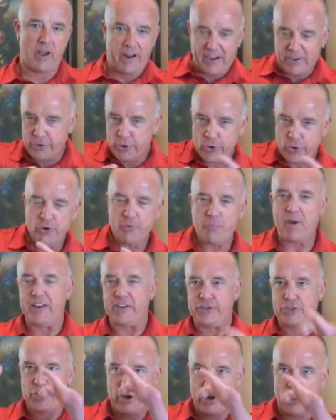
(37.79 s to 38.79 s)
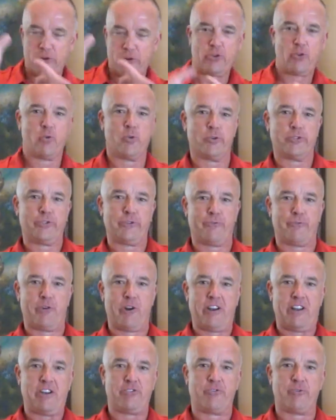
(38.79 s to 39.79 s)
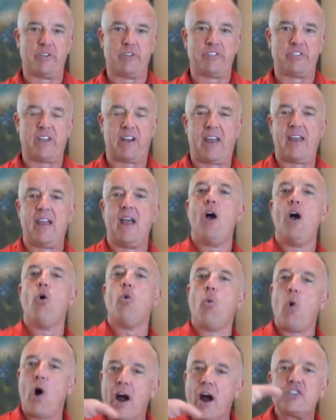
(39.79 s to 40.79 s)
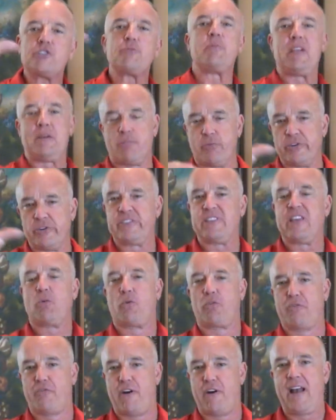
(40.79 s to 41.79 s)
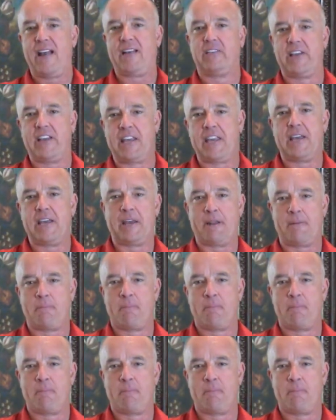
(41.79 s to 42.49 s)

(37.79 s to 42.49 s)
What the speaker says: I turned my chair towards the front entrance and I watched people as they were filing in.